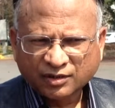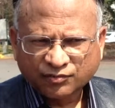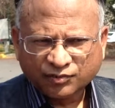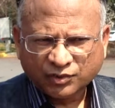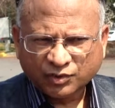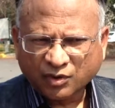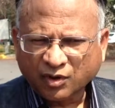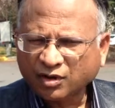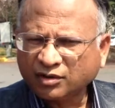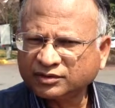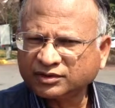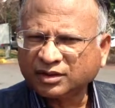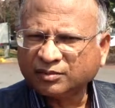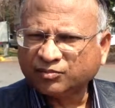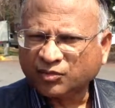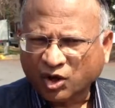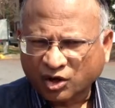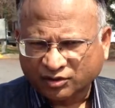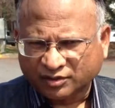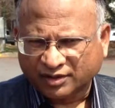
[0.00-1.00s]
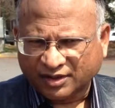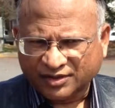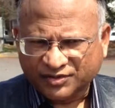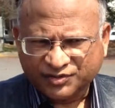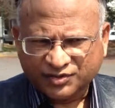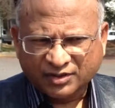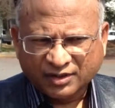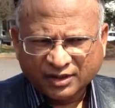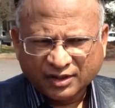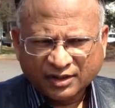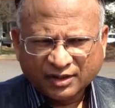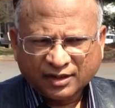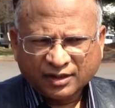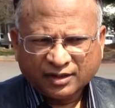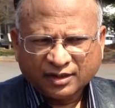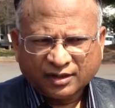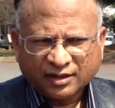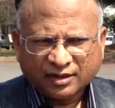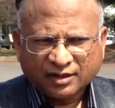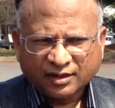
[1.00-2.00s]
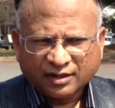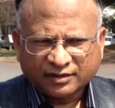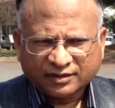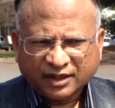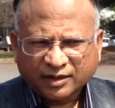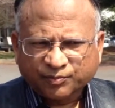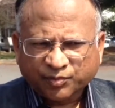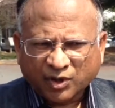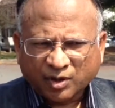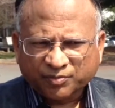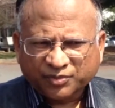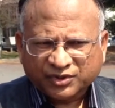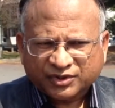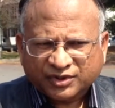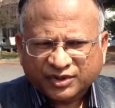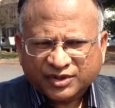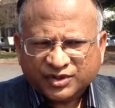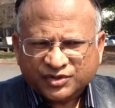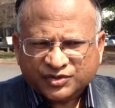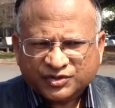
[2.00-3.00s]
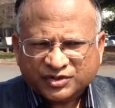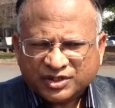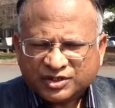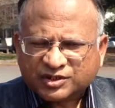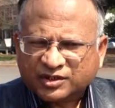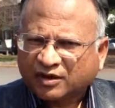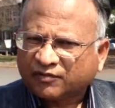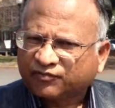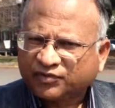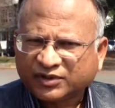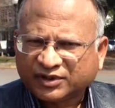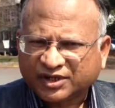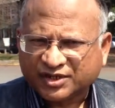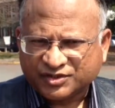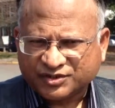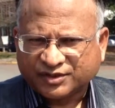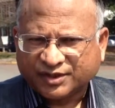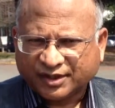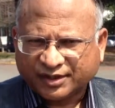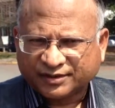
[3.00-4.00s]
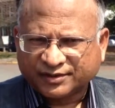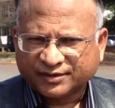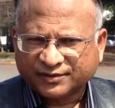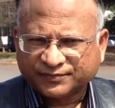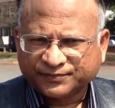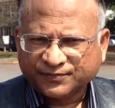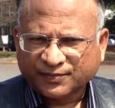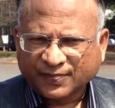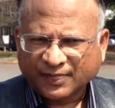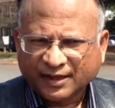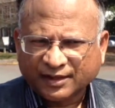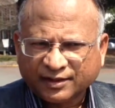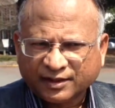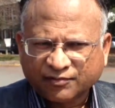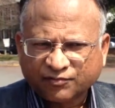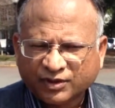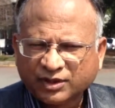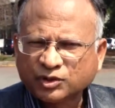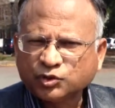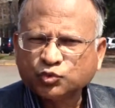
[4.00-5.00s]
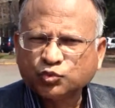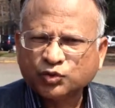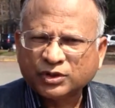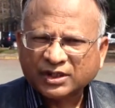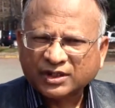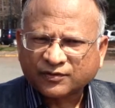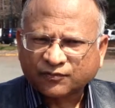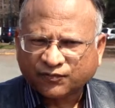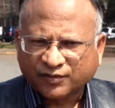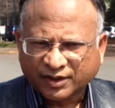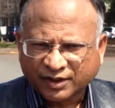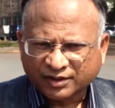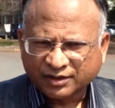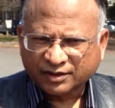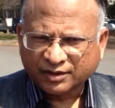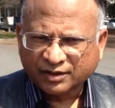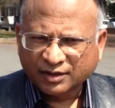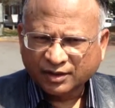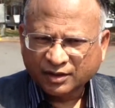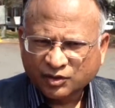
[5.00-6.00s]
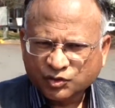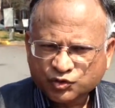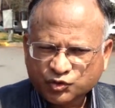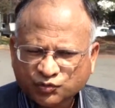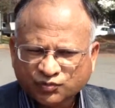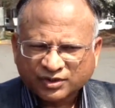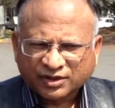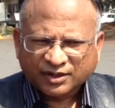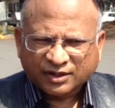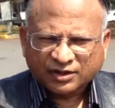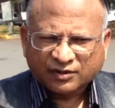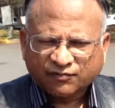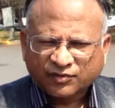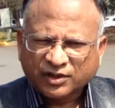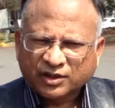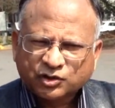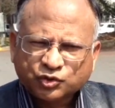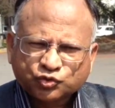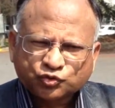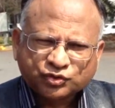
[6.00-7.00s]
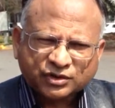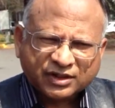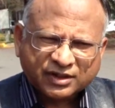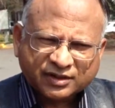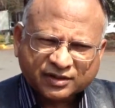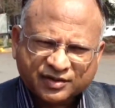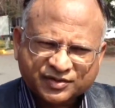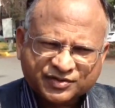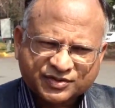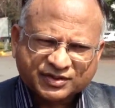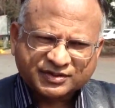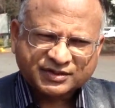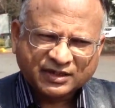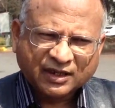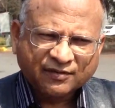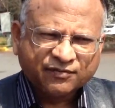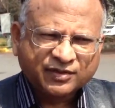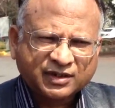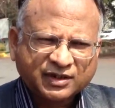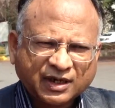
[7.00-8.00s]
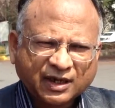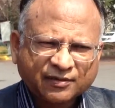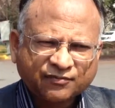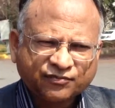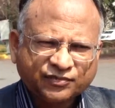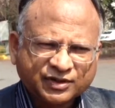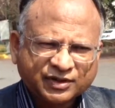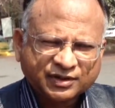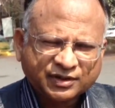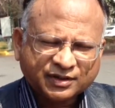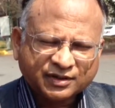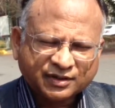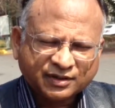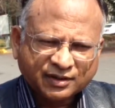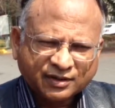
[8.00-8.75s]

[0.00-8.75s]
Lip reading: We call them modulus. That properties, this software does that in a very unique way. So we get a very unique results every time we